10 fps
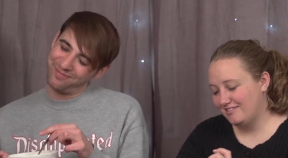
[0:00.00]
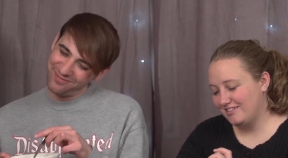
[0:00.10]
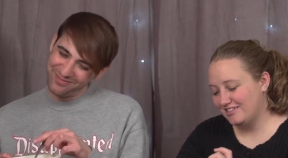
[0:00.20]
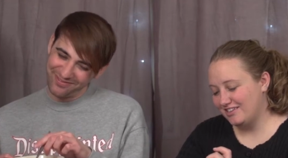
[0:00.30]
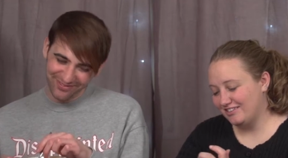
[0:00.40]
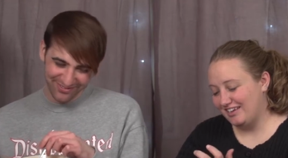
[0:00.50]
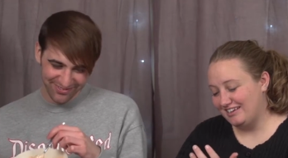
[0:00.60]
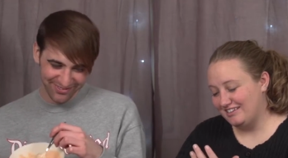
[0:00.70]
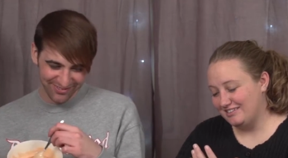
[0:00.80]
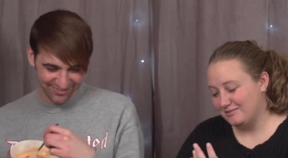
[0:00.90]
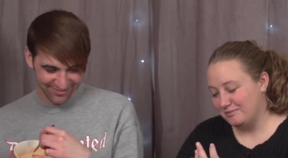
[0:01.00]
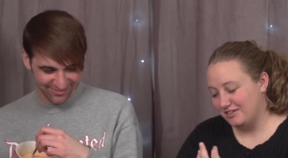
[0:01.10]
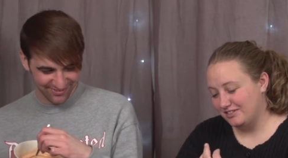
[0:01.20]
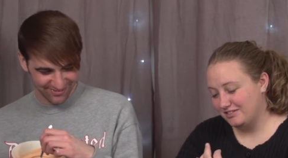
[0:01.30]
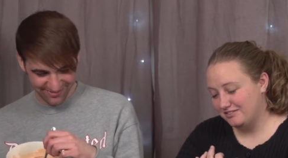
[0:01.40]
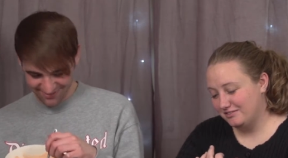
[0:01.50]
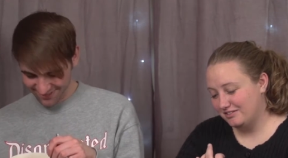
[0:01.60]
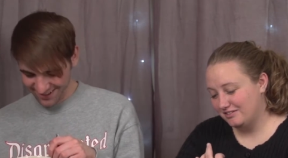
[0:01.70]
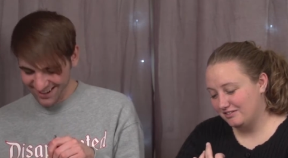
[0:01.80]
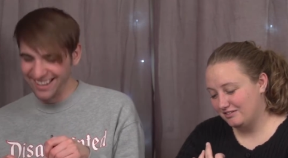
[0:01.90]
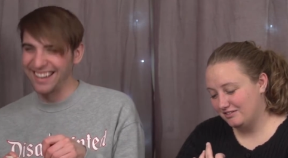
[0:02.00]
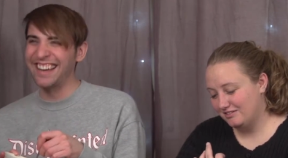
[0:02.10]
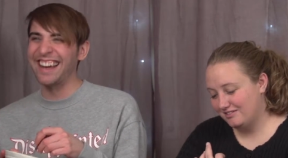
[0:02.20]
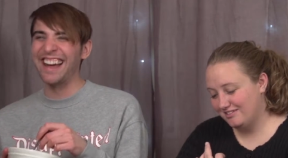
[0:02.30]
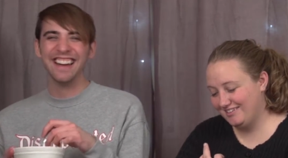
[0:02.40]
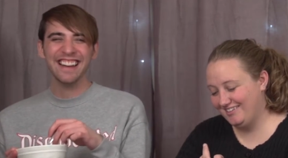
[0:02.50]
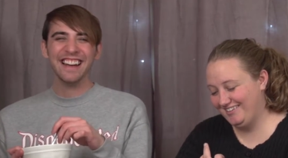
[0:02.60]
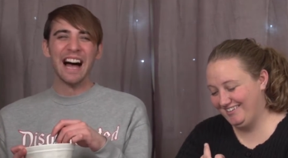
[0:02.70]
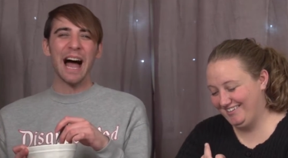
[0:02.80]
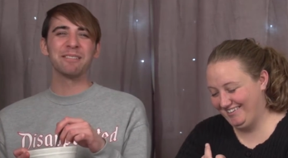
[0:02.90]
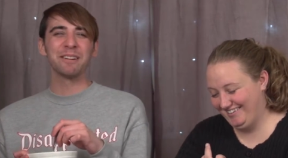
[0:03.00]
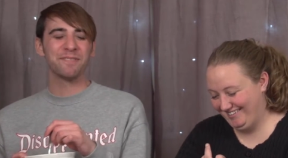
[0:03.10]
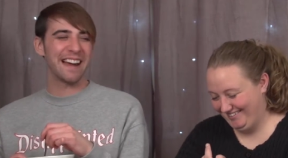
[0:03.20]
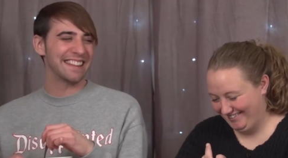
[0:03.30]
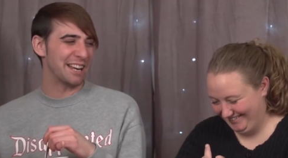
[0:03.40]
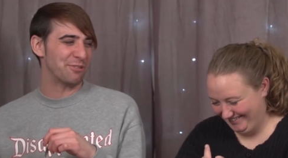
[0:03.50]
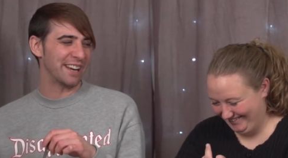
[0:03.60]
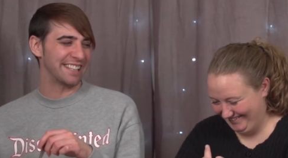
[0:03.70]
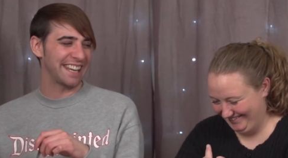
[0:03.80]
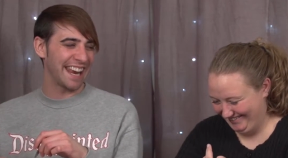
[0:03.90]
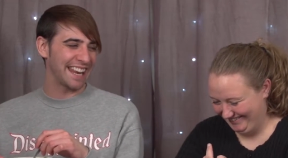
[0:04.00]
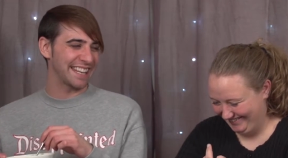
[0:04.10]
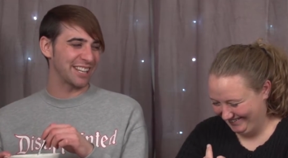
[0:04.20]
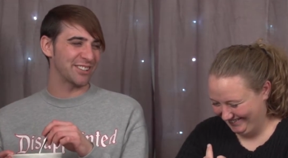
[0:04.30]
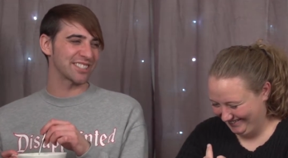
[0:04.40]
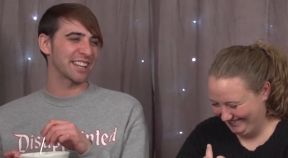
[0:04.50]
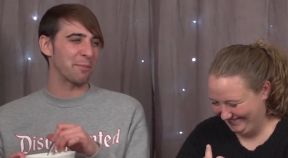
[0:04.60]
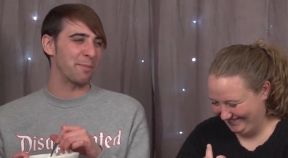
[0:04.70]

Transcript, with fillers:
Speaker 1: Because
Speaker 2: all candies are prostitutes. I'm
Speaker 1: gonna find that one candy who's like a